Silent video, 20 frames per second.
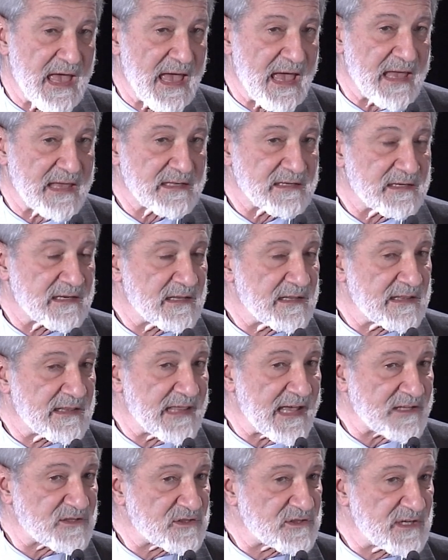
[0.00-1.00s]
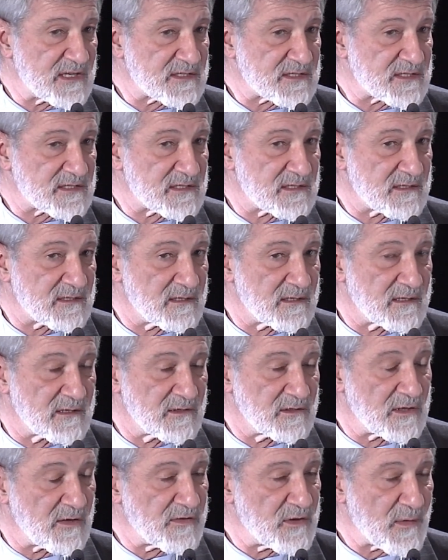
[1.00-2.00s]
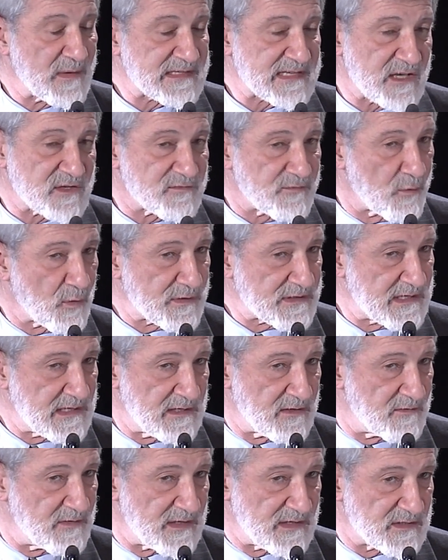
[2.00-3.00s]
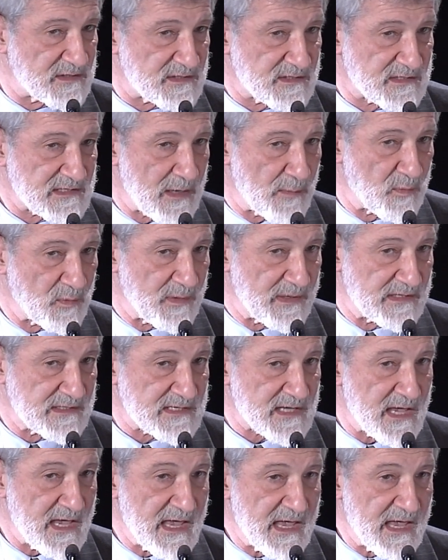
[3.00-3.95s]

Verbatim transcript: And that's just, you know, the US has 14 of these submarines,